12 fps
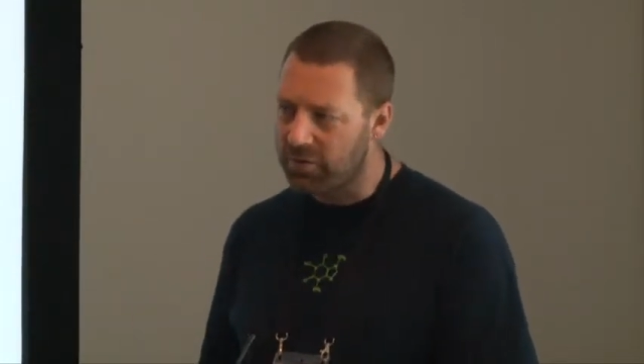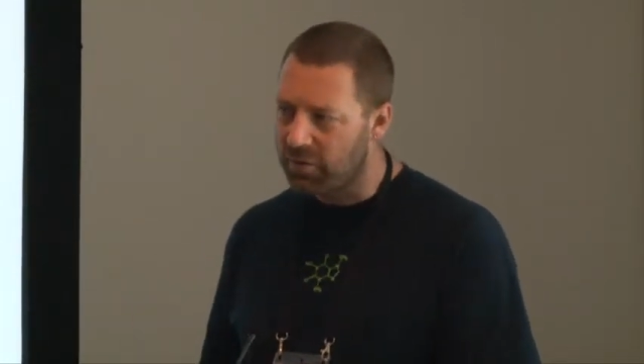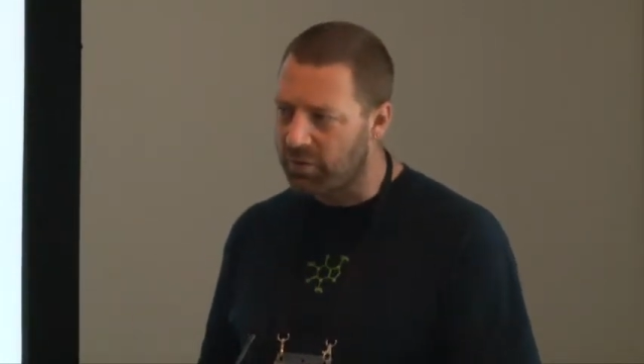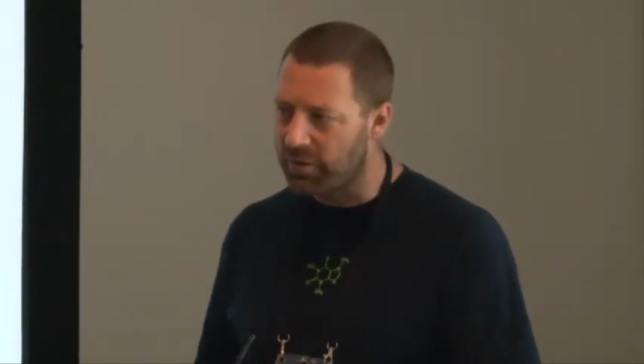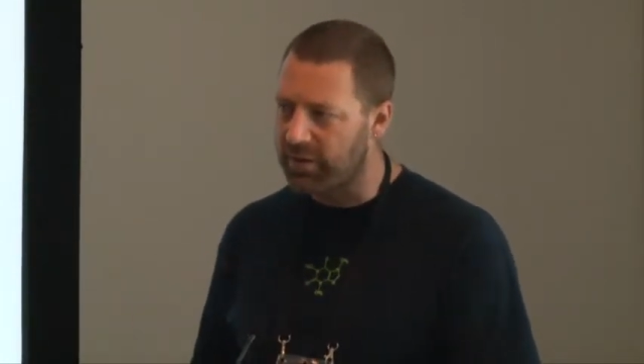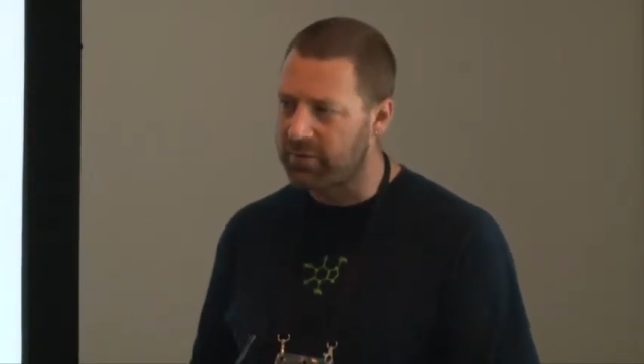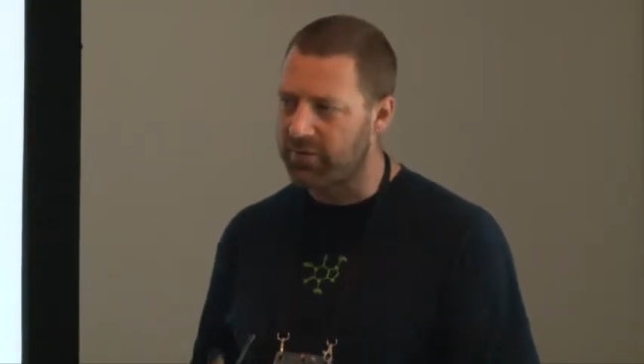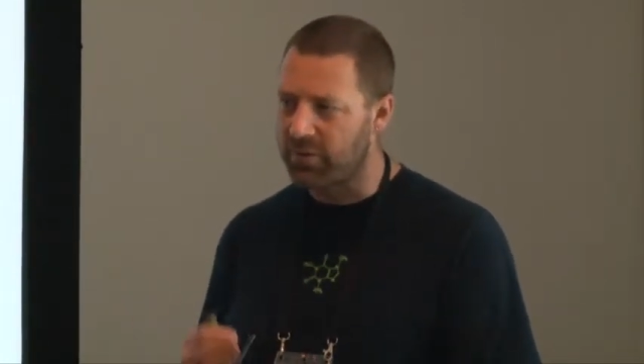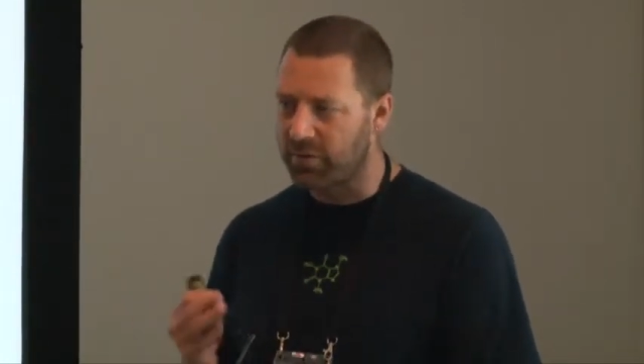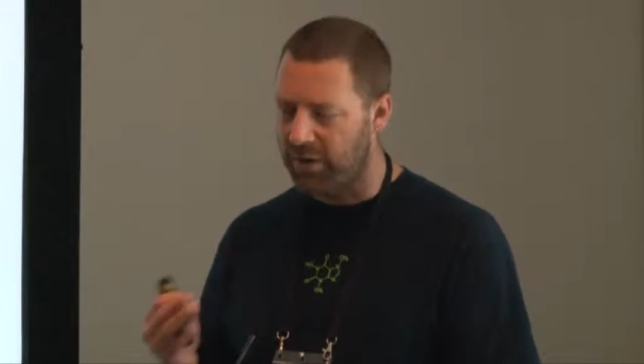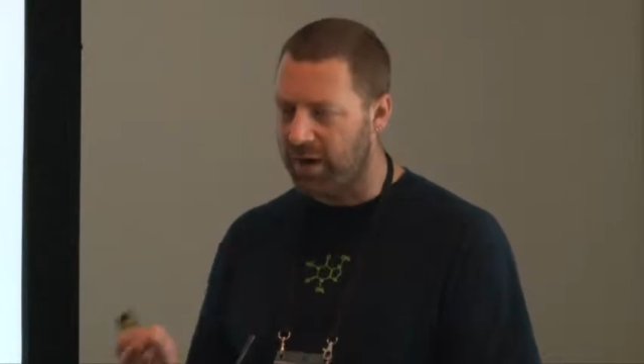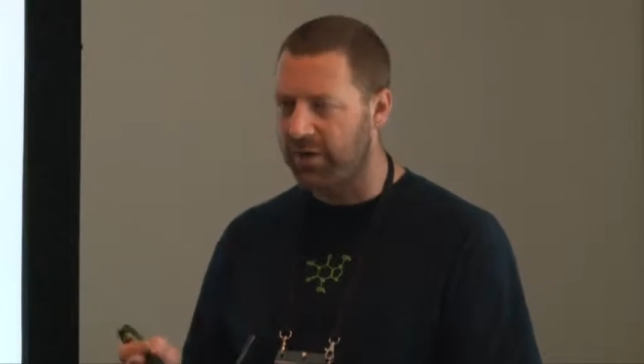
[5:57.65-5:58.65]
your audience,
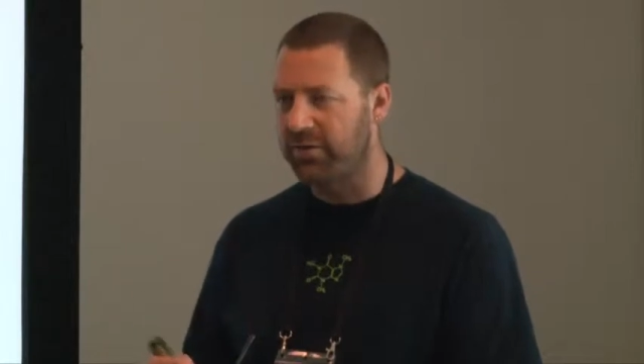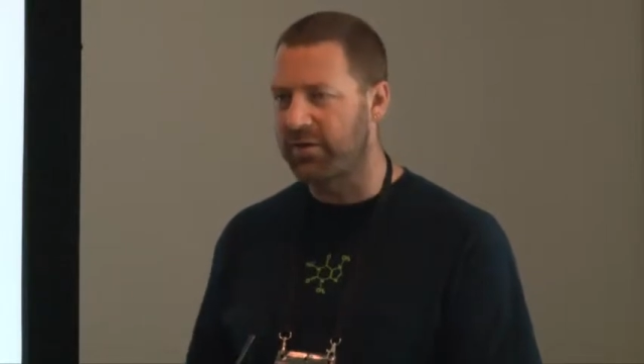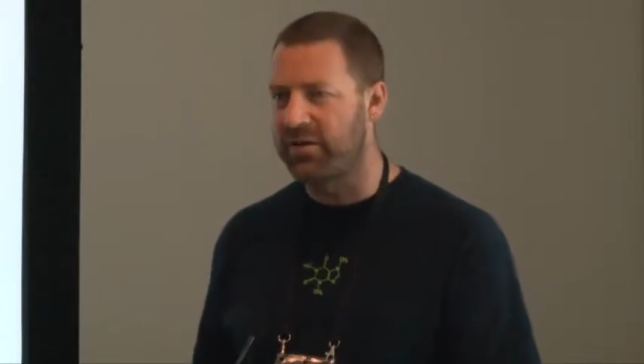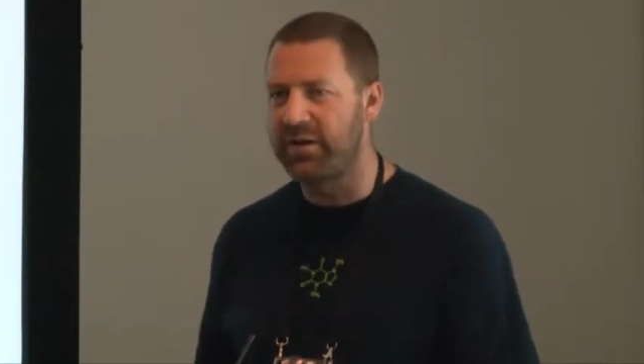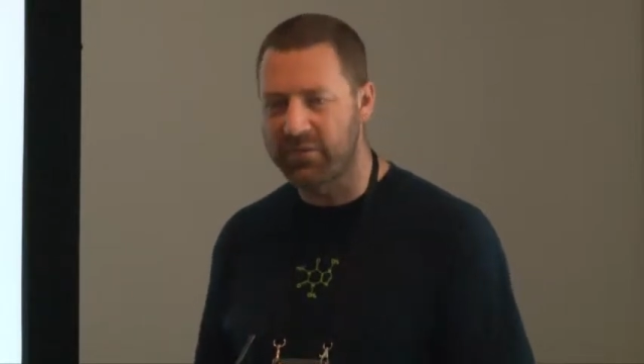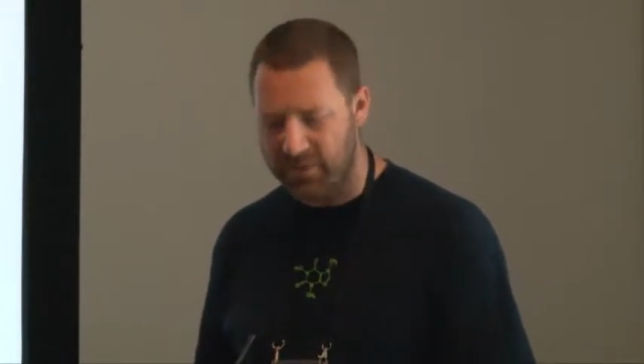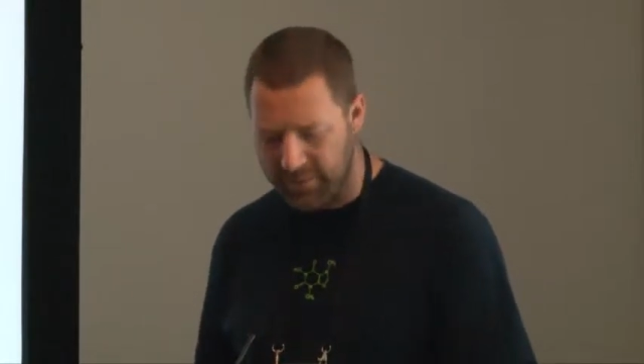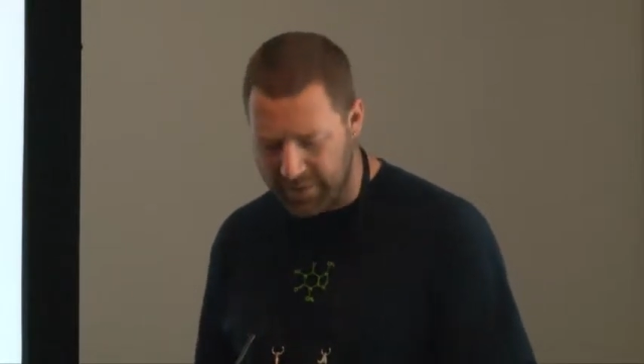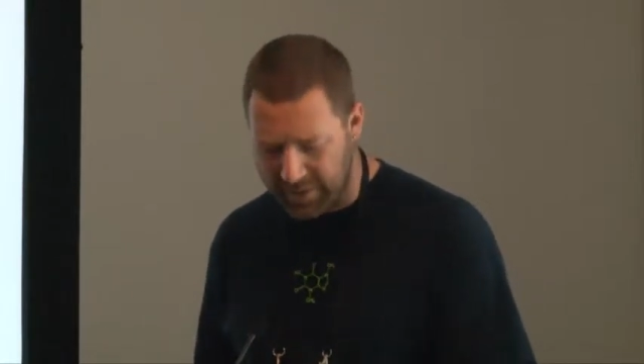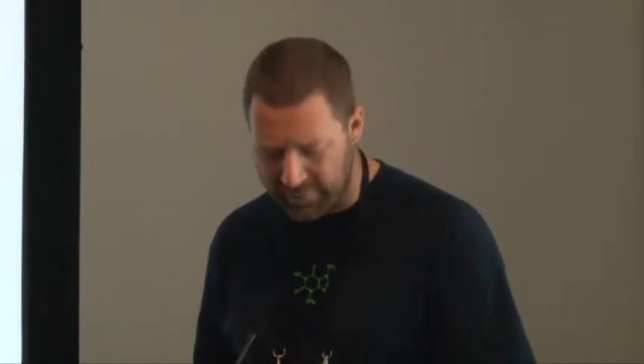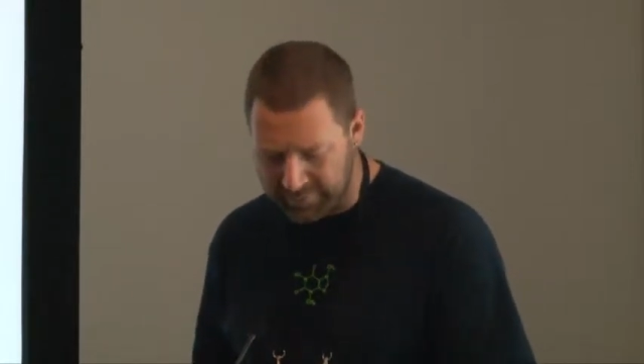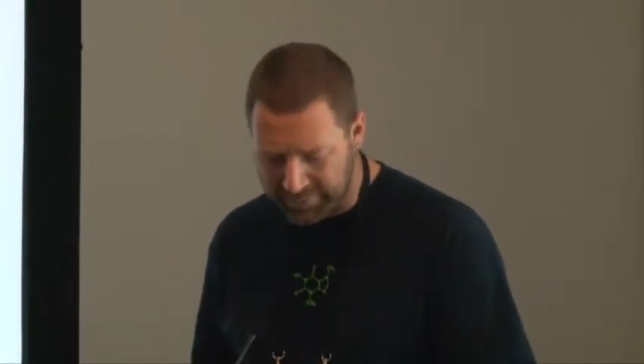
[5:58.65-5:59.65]
your crowd needs to
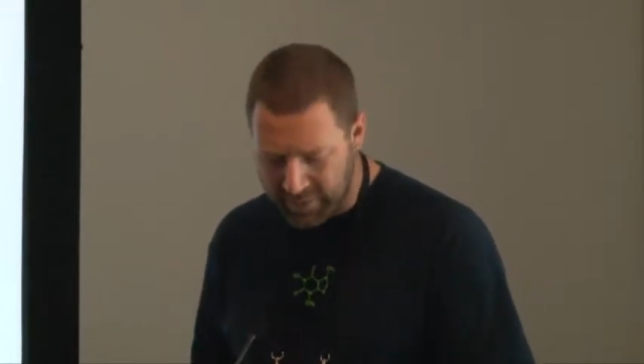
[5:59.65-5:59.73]
be.